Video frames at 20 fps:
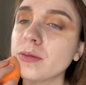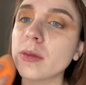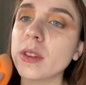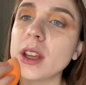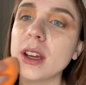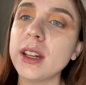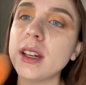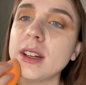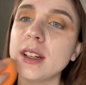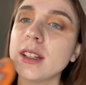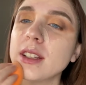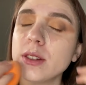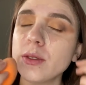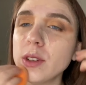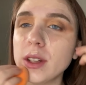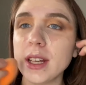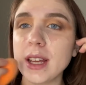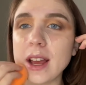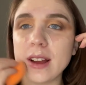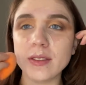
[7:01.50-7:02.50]
And it doesn't
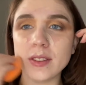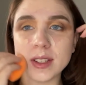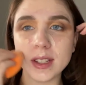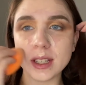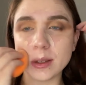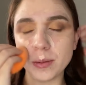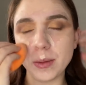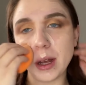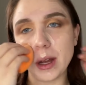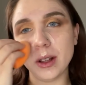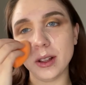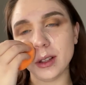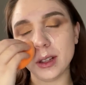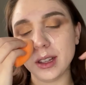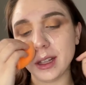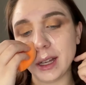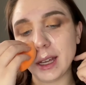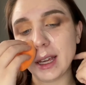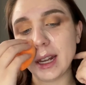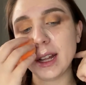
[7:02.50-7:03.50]
really have a smell.
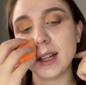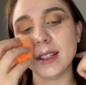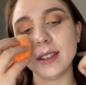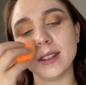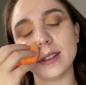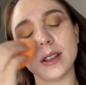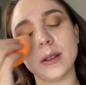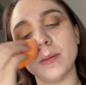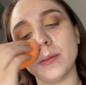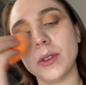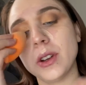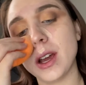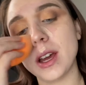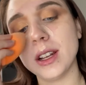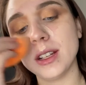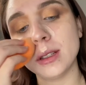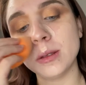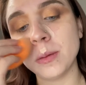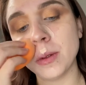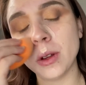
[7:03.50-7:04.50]
Like, it has some kind of
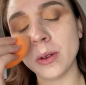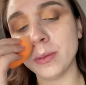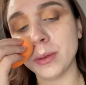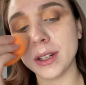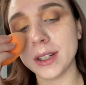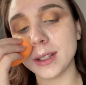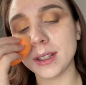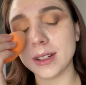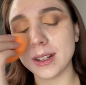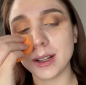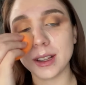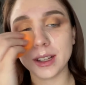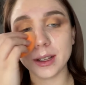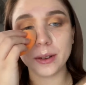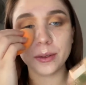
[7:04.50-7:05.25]
smell, but it's not like a